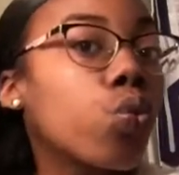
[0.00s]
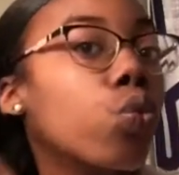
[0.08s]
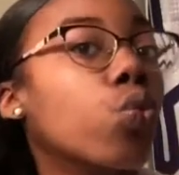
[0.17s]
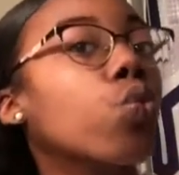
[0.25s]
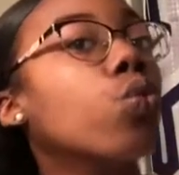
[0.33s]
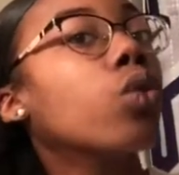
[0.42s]

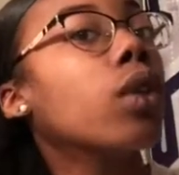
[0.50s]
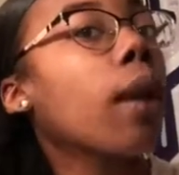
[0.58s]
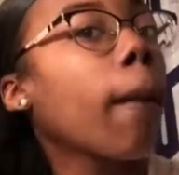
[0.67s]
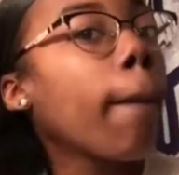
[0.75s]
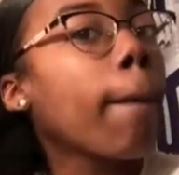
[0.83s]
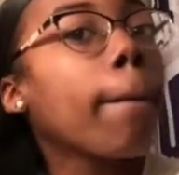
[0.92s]
I really
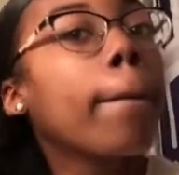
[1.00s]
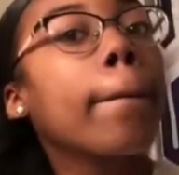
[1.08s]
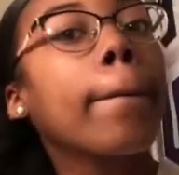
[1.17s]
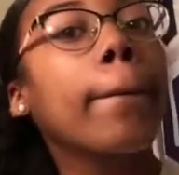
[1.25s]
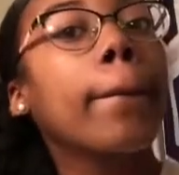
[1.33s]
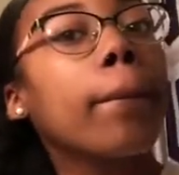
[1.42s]
greatly
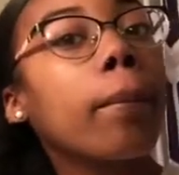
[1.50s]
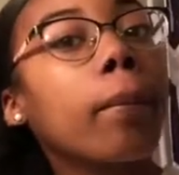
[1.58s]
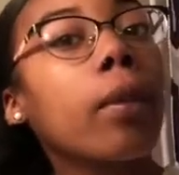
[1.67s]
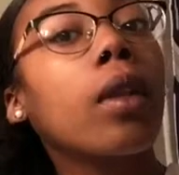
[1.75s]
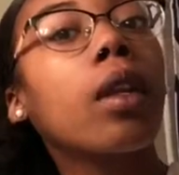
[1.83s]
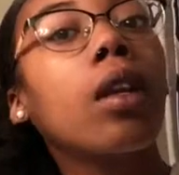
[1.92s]

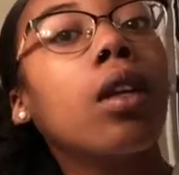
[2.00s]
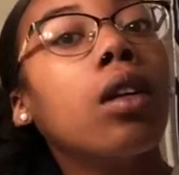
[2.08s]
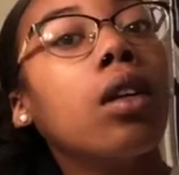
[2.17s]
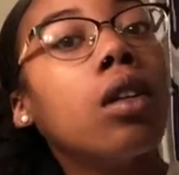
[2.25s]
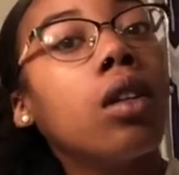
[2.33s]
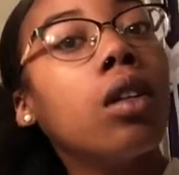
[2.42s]
enjoy
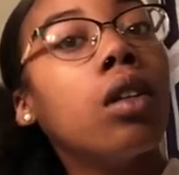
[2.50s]
y'all.